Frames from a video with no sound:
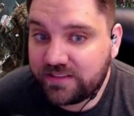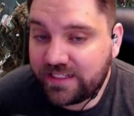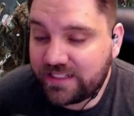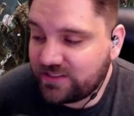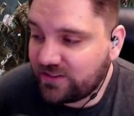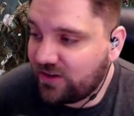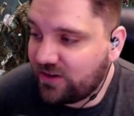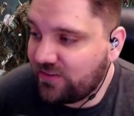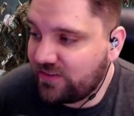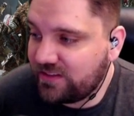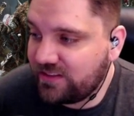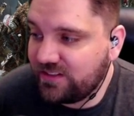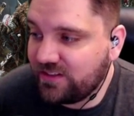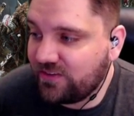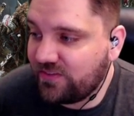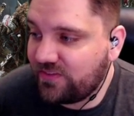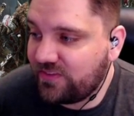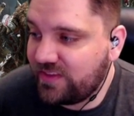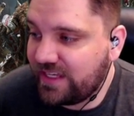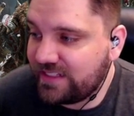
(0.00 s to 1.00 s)
That's all,
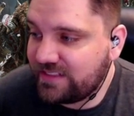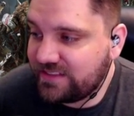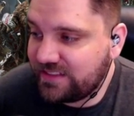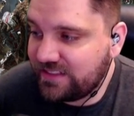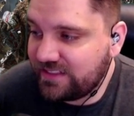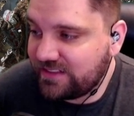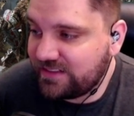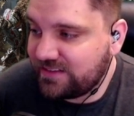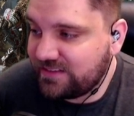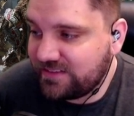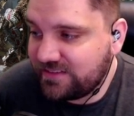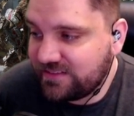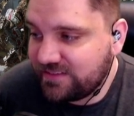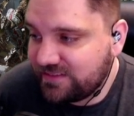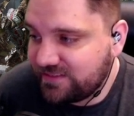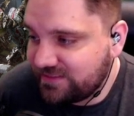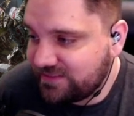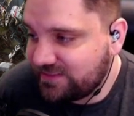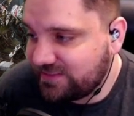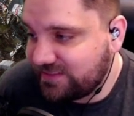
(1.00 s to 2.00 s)
that's it.
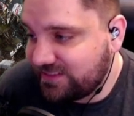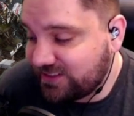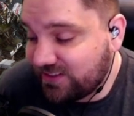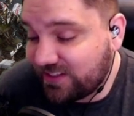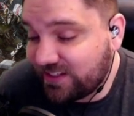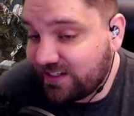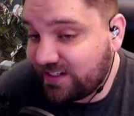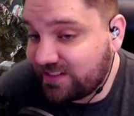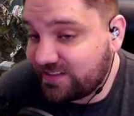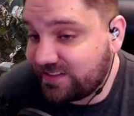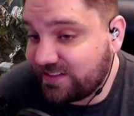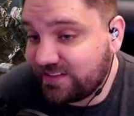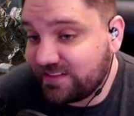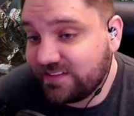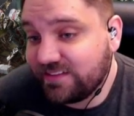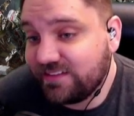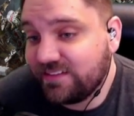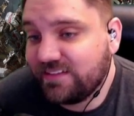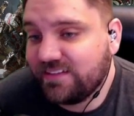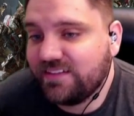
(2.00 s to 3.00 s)
That's all I got to
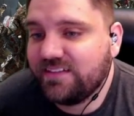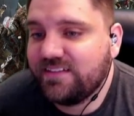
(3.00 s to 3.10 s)
say.